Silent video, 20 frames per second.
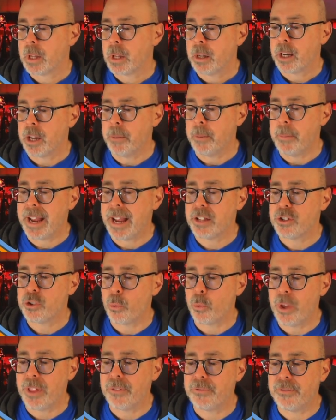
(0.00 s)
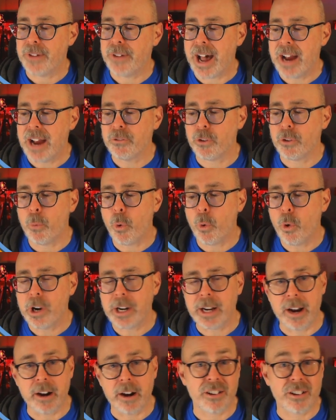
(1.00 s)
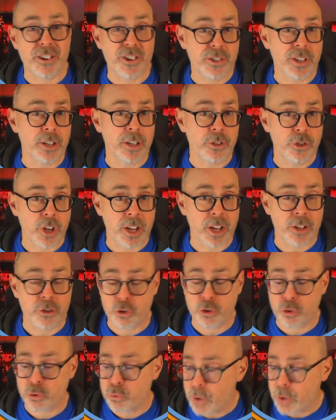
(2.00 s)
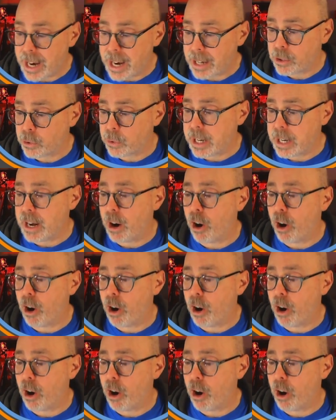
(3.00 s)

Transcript: Commands with five or more characters, such as directory,